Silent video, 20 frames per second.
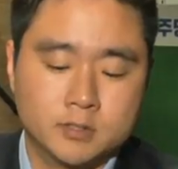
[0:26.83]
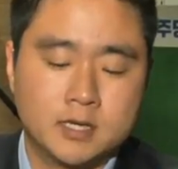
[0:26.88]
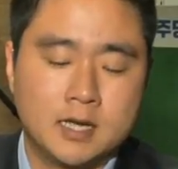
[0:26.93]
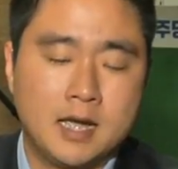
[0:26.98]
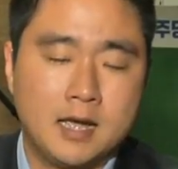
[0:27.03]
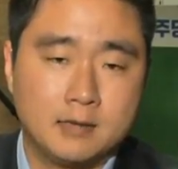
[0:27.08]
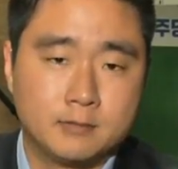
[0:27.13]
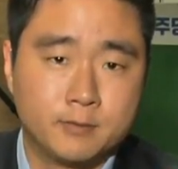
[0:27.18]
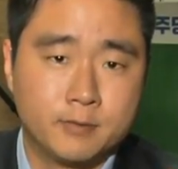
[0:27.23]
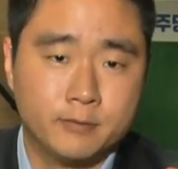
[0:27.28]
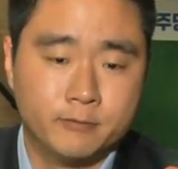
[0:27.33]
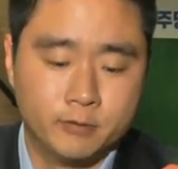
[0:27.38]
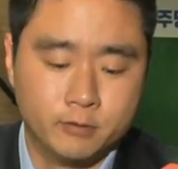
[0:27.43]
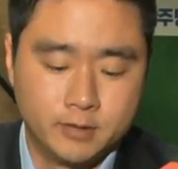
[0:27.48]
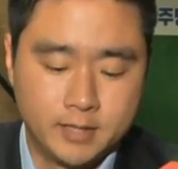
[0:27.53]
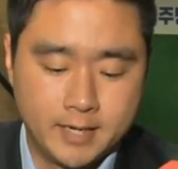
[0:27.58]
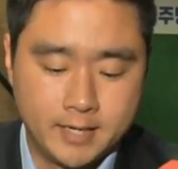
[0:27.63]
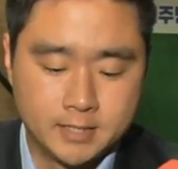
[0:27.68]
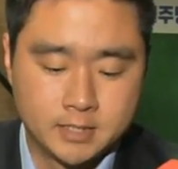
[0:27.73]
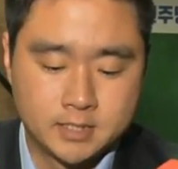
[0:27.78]
have been
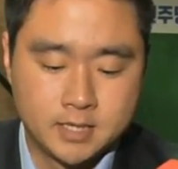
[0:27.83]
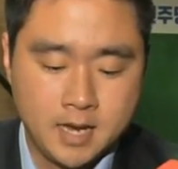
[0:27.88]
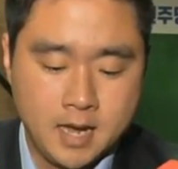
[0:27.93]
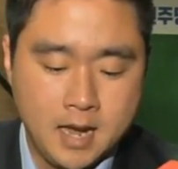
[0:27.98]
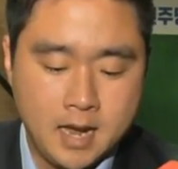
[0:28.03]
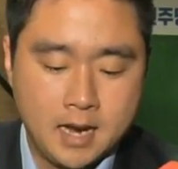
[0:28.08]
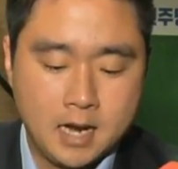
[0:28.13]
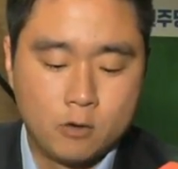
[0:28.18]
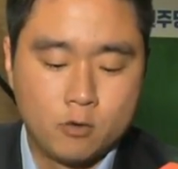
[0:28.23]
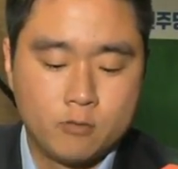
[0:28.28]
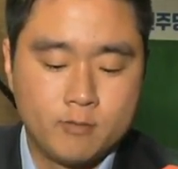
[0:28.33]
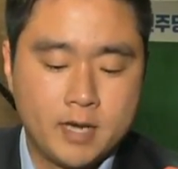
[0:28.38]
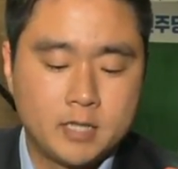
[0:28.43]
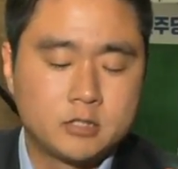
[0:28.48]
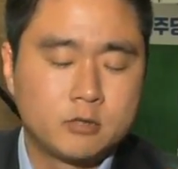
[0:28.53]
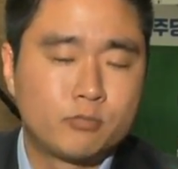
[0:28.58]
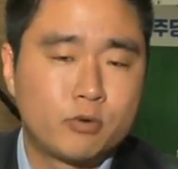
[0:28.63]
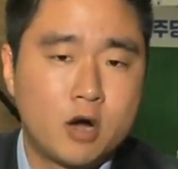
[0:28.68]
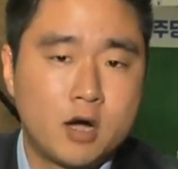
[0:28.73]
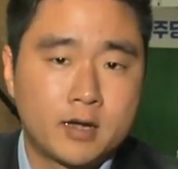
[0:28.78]
released. Now, with
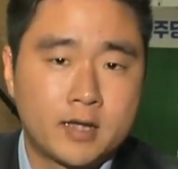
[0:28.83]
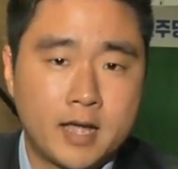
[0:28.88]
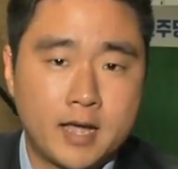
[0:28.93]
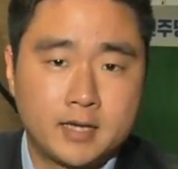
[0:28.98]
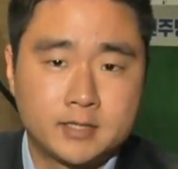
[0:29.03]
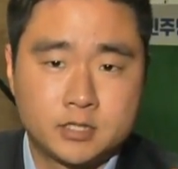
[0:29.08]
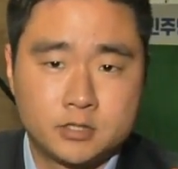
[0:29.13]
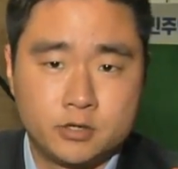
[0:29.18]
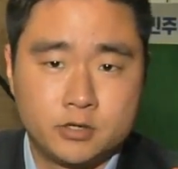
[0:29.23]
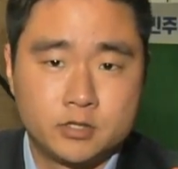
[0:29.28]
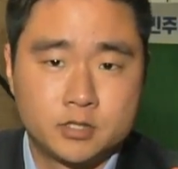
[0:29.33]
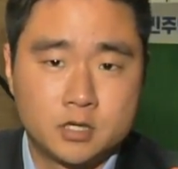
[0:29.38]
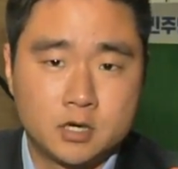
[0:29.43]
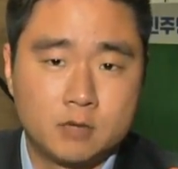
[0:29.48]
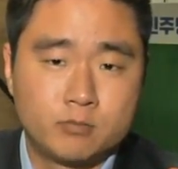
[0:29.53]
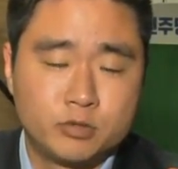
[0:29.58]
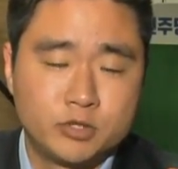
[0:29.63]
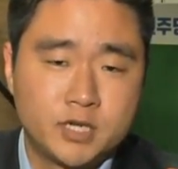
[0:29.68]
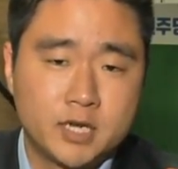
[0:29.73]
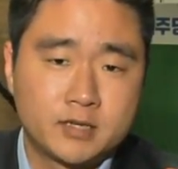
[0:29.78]
major broadcasters
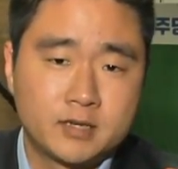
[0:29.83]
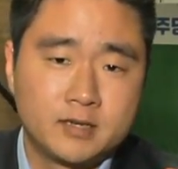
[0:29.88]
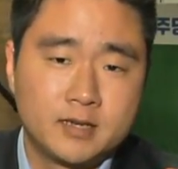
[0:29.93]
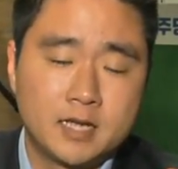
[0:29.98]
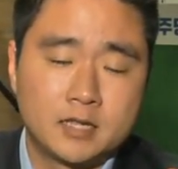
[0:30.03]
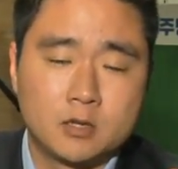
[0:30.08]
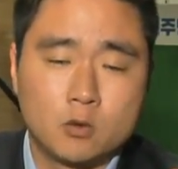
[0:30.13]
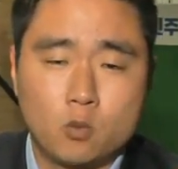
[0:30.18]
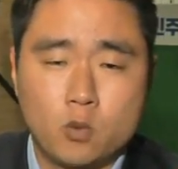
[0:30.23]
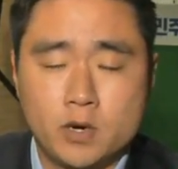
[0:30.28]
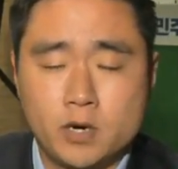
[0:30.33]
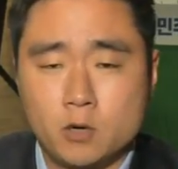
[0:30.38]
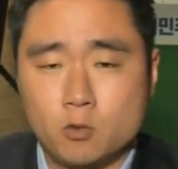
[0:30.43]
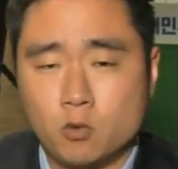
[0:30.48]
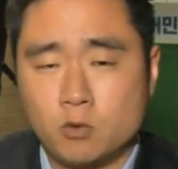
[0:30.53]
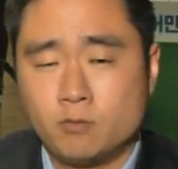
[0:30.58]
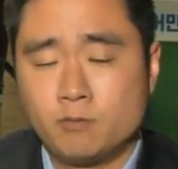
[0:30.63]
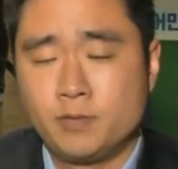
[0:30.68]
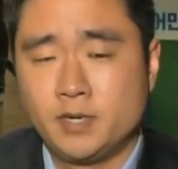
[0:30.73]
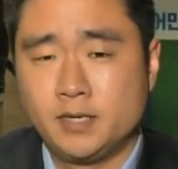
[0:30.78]
projecting that the winner
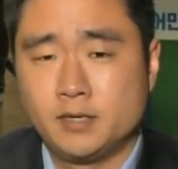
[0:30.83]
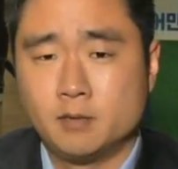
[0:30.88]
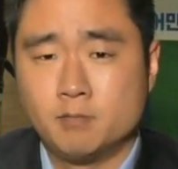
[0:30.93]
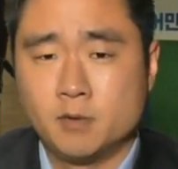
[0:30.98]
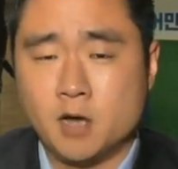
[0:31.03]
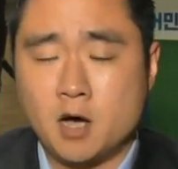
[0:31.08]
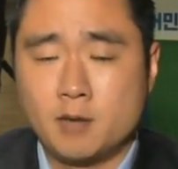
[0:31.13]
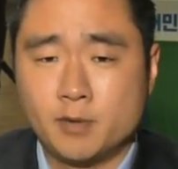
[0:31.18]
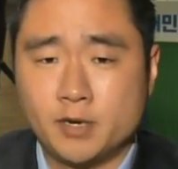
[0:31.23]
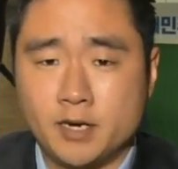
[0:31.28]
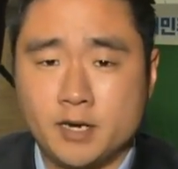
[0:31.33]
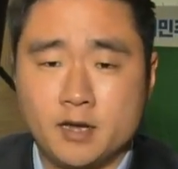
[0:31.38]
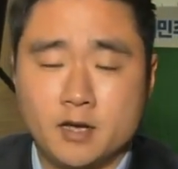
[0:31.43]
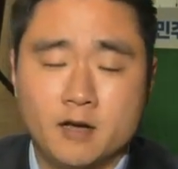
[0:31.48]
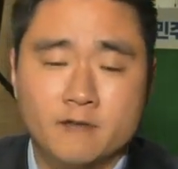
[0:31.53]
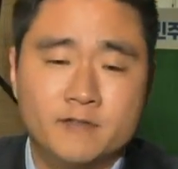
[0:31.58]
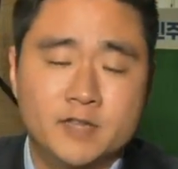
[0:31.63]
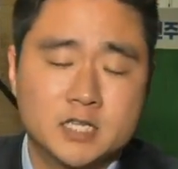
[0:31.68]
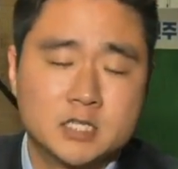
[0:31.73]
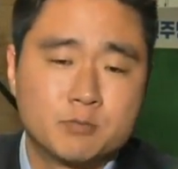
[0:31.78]
will be the nominee
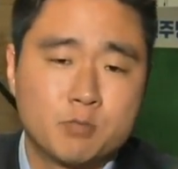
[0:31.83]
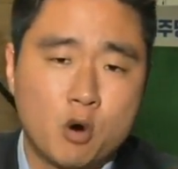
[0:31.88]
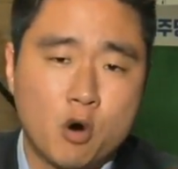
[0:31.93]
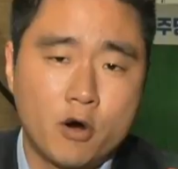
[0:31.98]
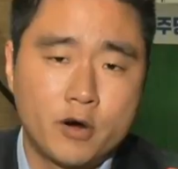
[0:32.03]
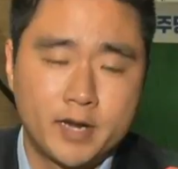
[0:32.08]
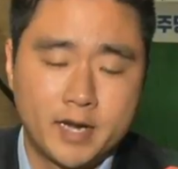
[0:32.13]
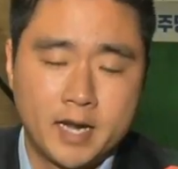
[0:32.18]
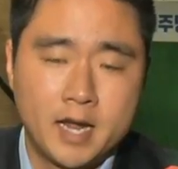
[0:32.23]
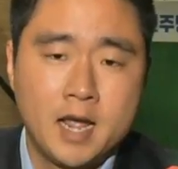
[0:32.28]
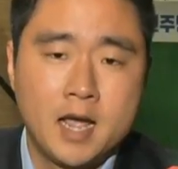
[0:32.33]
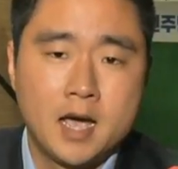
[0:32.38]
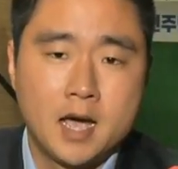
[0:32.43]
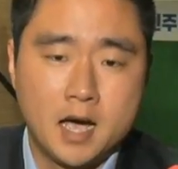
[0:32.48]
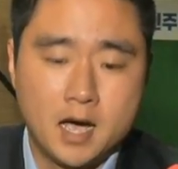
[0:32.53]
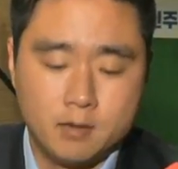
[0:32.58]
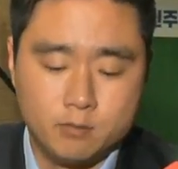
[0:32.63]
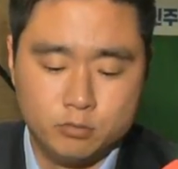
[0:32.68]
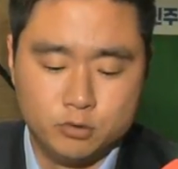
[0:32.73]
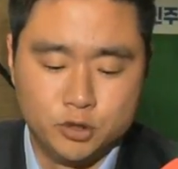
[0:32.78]
of this party,
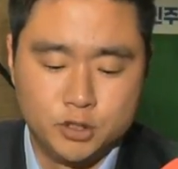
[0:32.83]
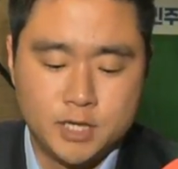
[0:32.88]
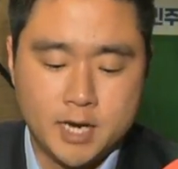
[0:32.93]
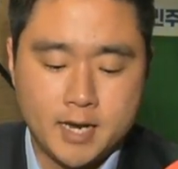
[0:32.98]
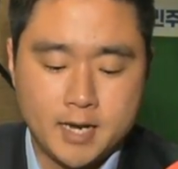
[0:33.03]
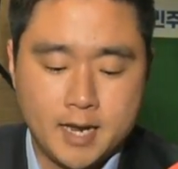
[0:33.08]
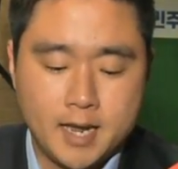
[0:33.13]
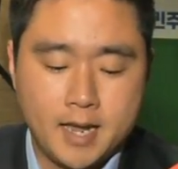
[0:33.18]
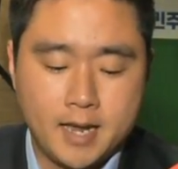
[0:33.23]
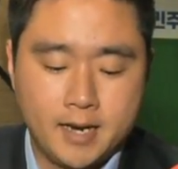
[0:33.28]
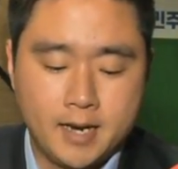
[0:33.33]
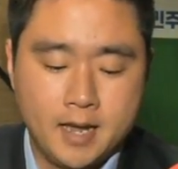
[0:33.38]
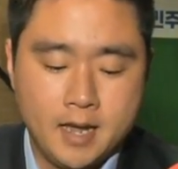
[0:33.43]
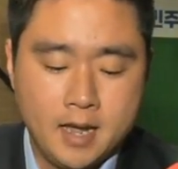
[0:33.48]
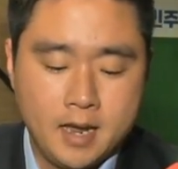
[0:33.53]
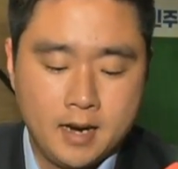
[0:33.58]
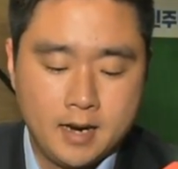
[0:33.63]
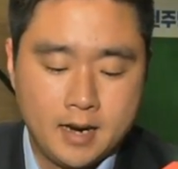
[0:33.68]
Moon Jae-in.